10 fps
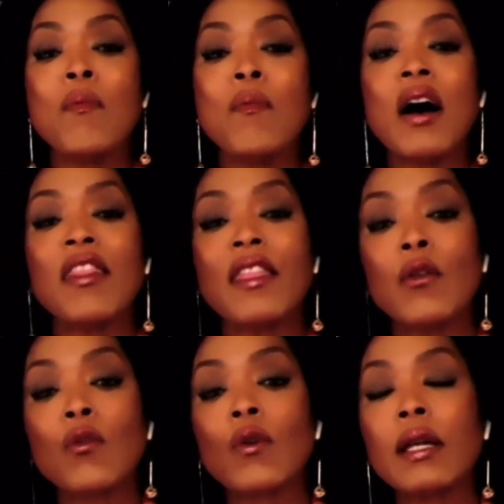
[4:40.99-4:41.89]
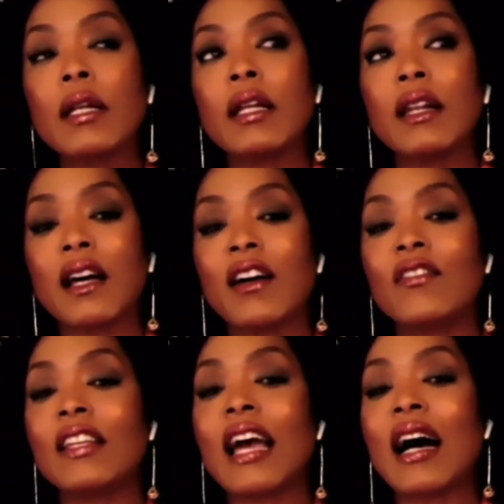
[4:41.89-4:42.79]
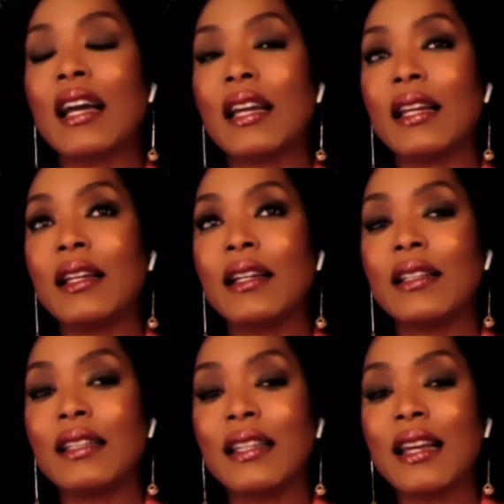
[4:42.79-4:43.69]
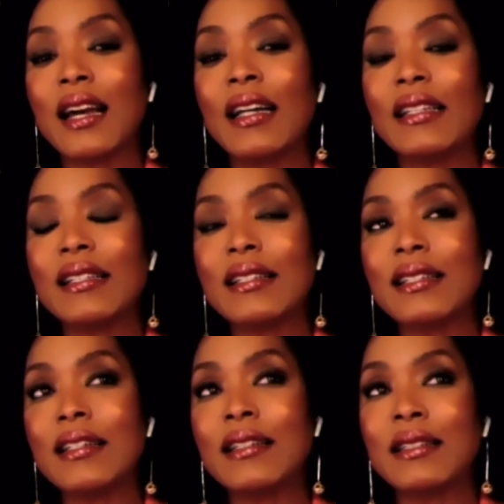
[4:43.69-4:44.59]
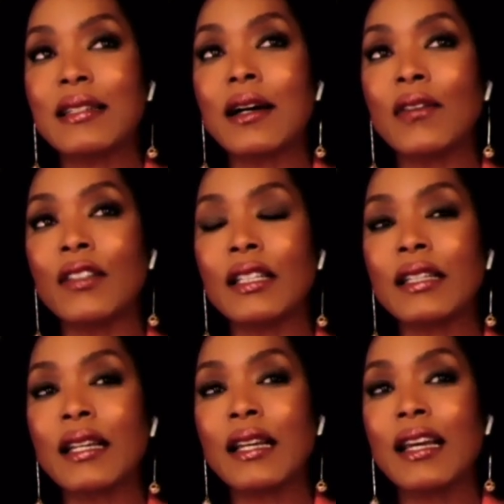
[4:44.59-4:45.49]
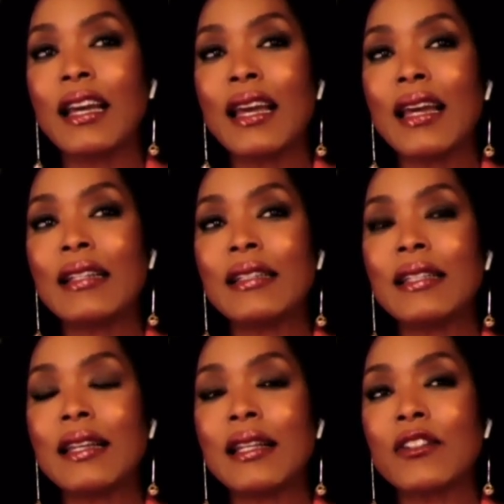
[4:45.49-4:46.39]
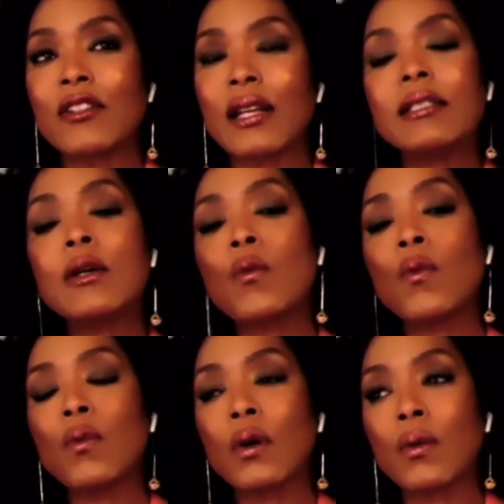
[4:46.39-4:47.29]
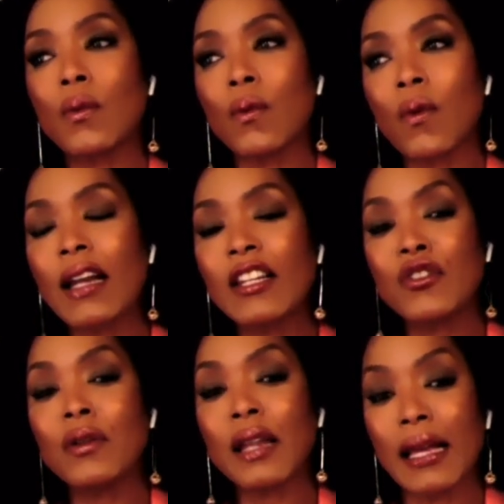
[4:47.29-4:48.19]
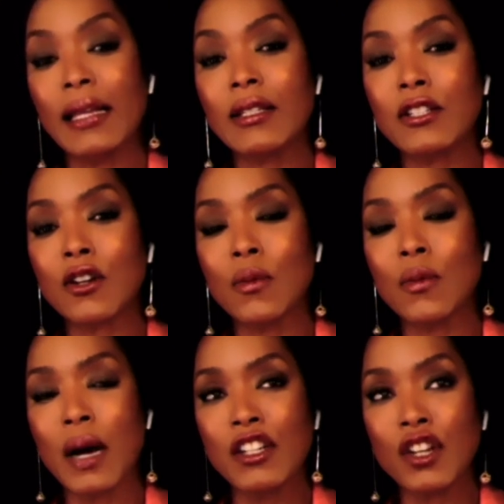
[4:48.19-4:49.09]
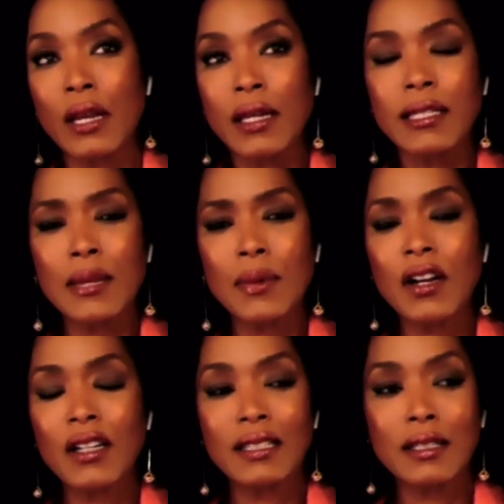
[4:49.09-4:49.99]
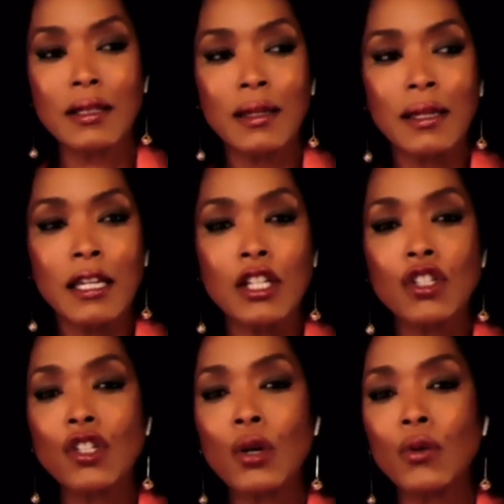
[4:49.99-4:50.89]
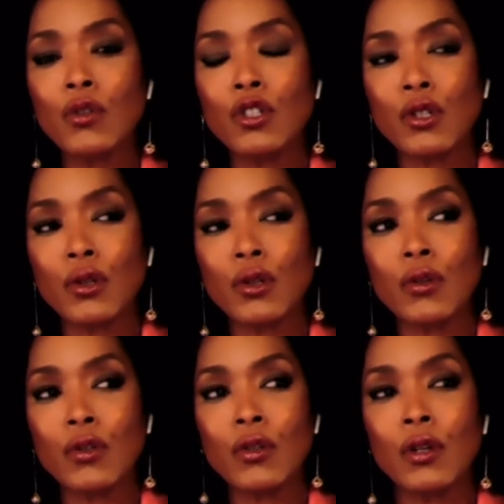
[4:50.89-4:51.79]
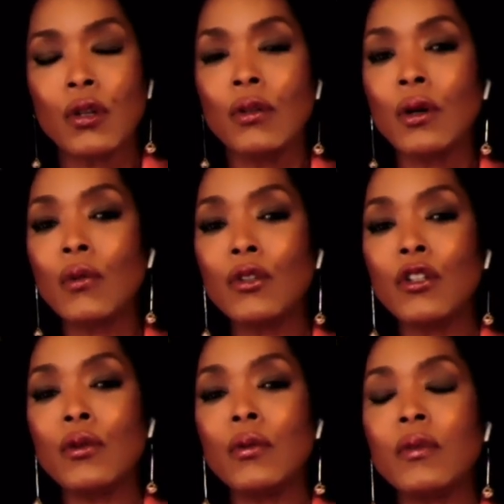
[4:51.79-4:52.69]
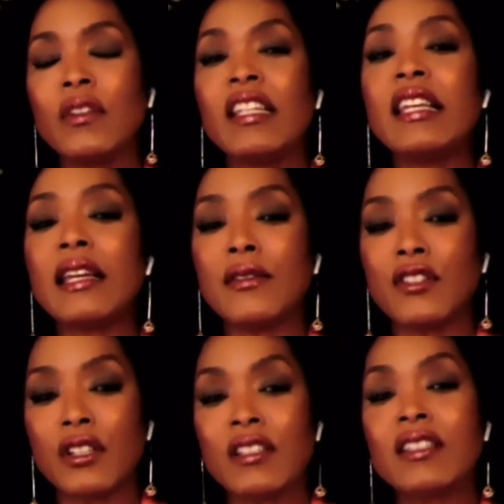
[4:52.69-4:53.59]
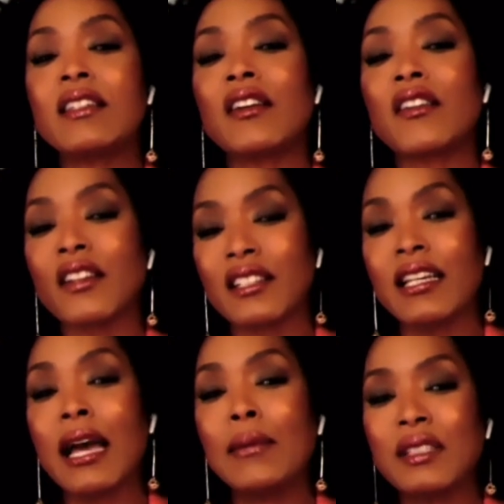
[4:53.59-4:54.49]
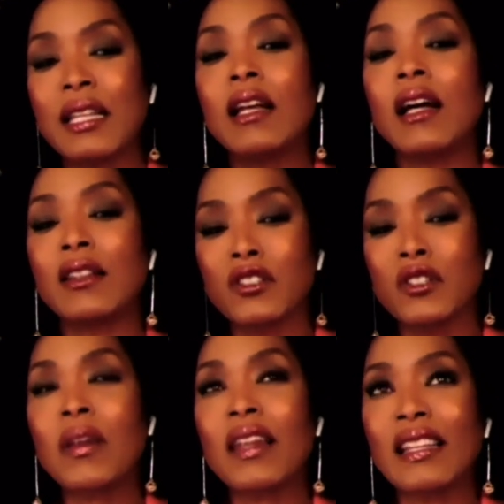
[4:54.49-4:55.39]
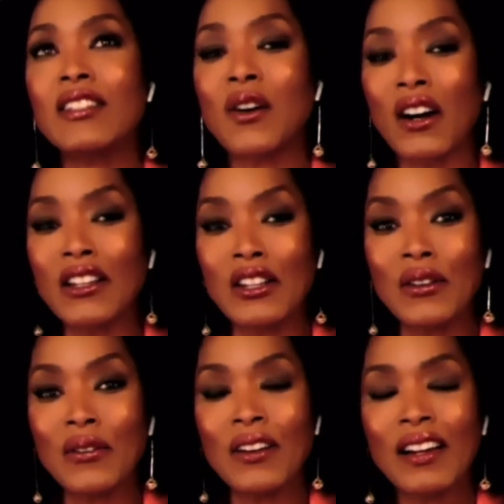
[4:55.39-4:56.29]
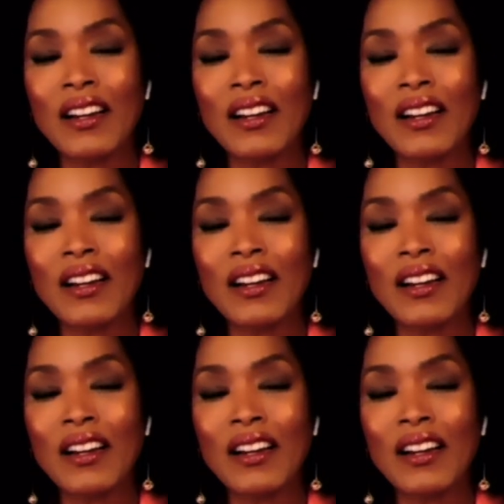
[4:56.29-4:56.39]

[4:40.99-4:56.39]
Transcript: But they really love the, I, the ideas of it and the other day I said, Well, why did you like it so much? Say, because it, it shows you don't you live to the stereotypes that others place on you.